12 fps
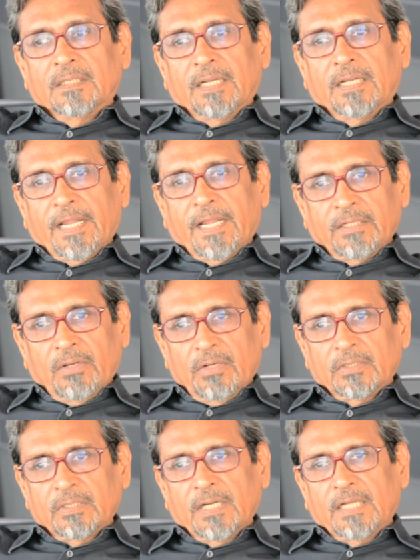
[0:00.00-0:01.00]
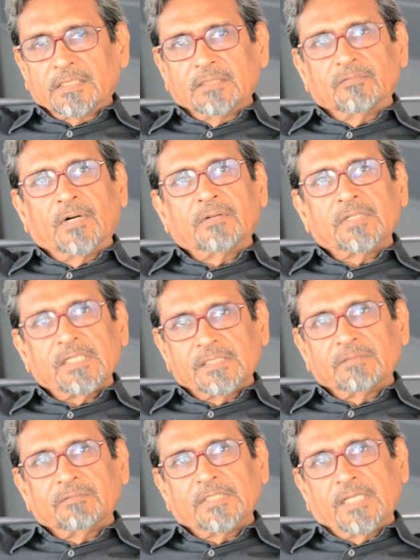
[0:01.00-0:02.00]
And Henning Hoff Larsen
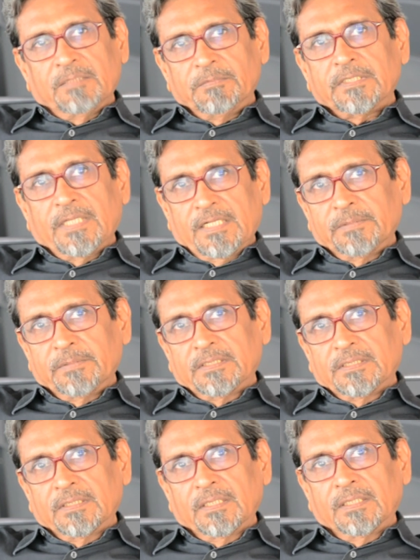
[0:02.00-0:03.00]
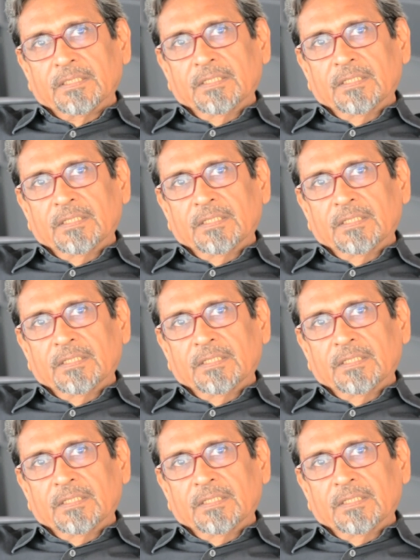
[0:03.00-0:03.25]
Foundation, which has been set up recently,